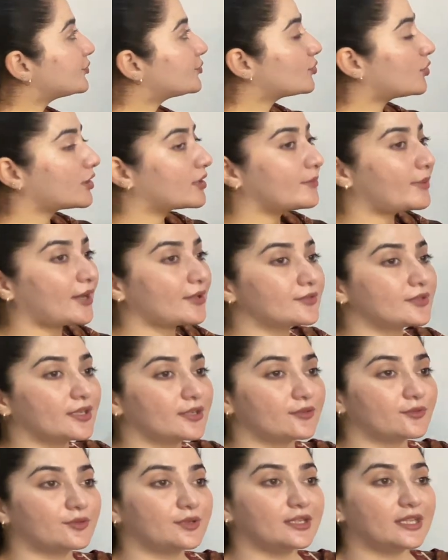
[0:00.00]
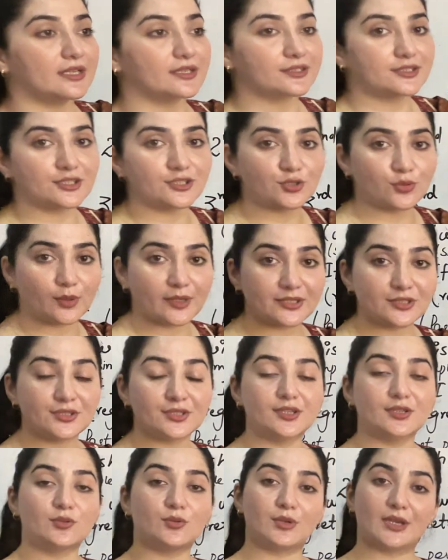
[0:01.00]
to talk about the real
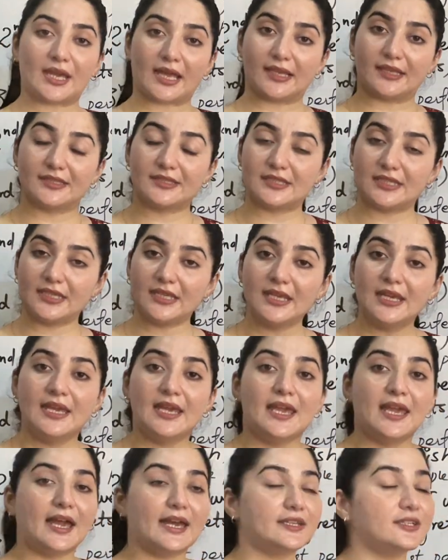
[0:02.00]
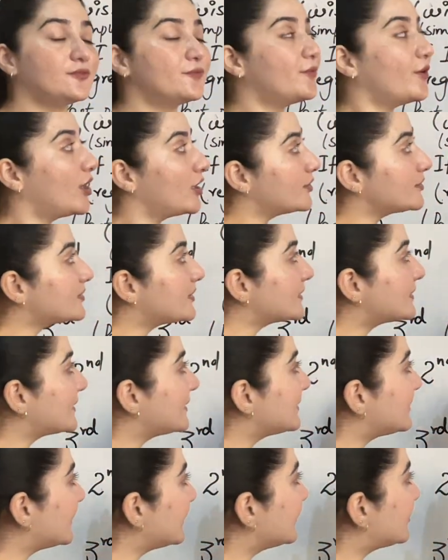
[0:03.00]
situation, reality, and it follows the
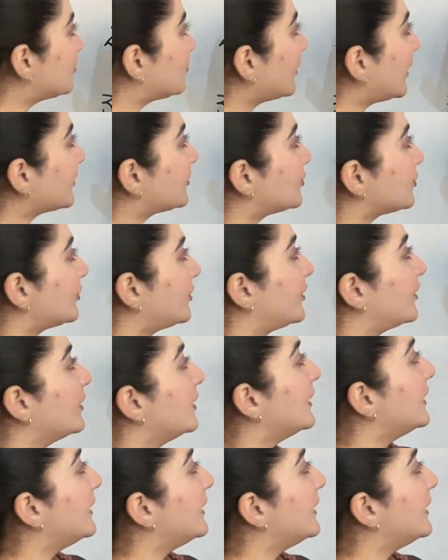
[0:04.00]
sentence structure.